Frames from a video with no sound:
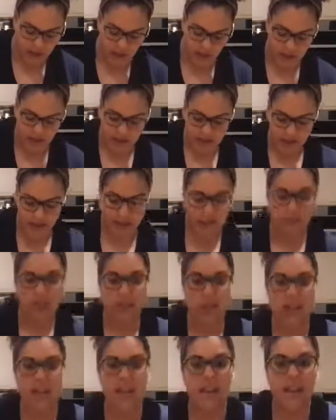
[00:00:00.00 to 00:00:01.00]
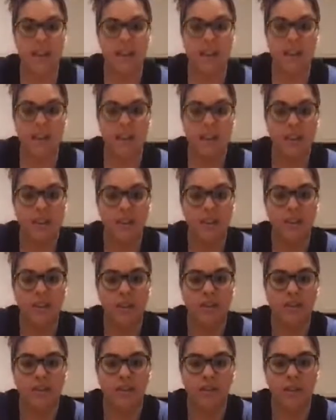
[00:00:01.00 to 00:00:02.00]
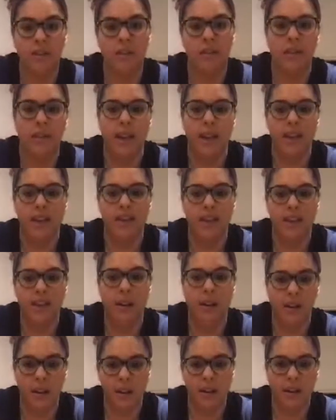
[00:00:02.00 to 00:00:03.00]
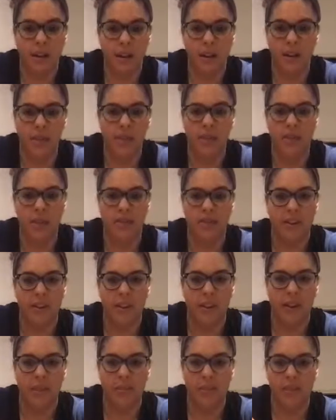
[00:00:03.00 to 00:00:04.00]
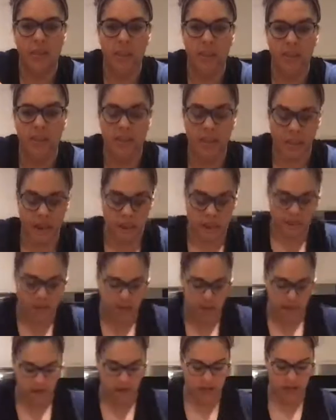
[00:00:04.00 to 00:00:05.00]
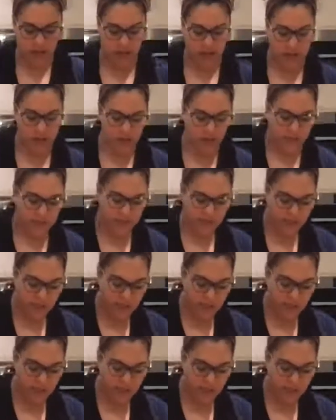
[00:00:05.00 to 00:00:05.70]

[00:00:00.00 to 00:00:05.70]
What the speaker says: Can you see? 2 seconds ago, it looked like it was never going to come together, and now it's starting to.